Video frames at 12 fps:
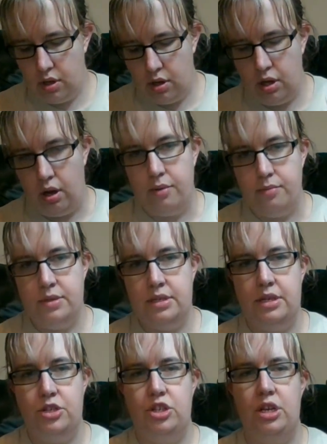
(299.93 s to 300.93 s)
I'm
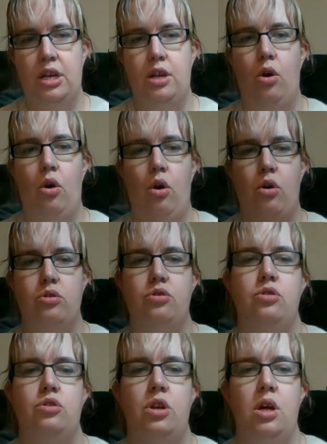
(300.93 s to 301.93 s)
stitching it
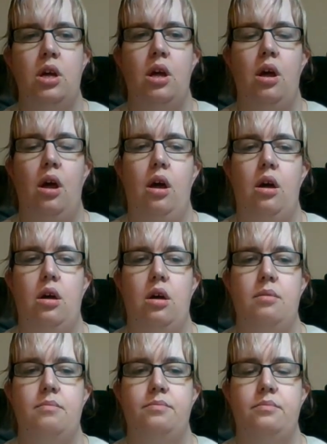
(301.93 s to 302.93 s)
on what
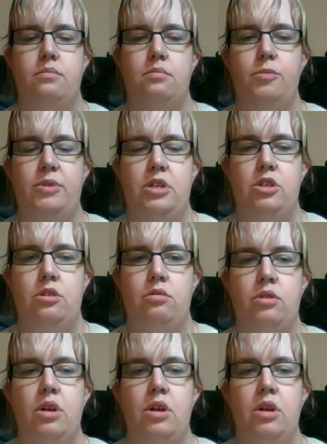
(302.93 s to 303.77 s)
am I stitching it on?